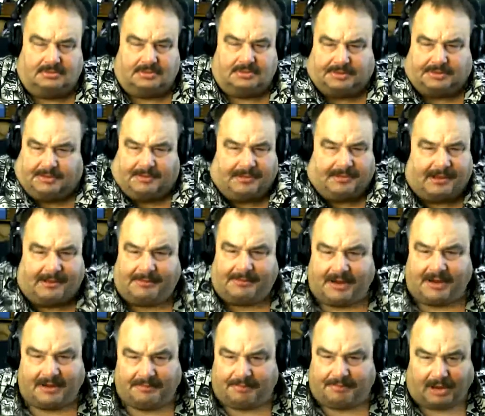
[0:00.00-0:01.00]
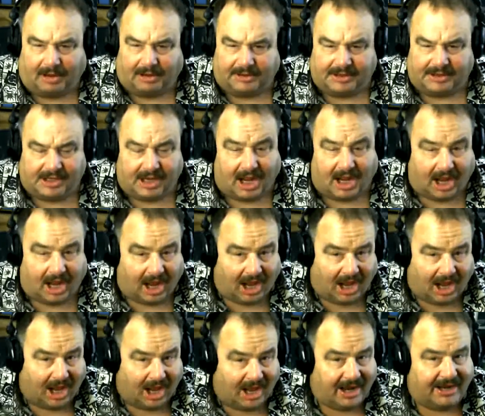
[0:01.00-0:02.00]
the Republican Party
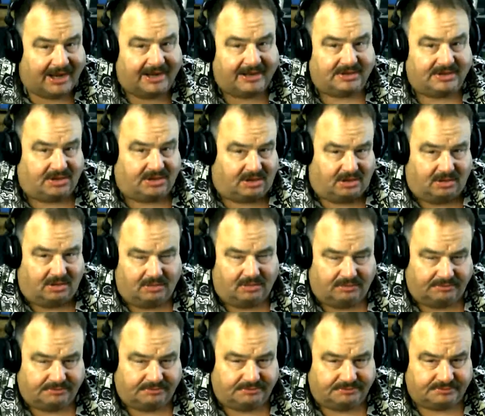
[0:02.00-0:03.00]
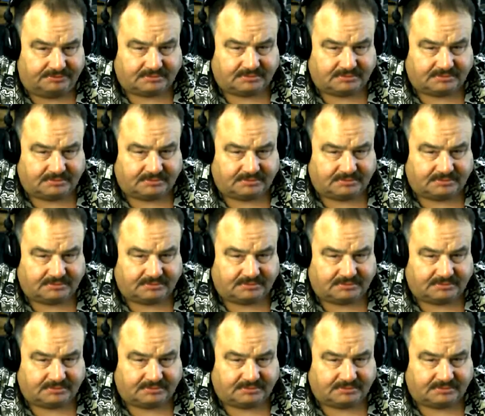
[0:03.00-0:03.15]
I know.